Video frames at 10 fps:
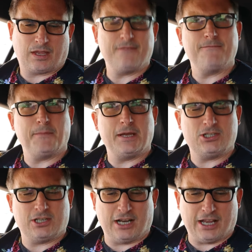
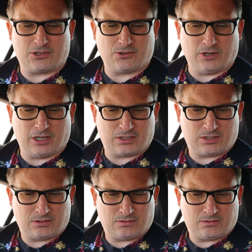Information electronics.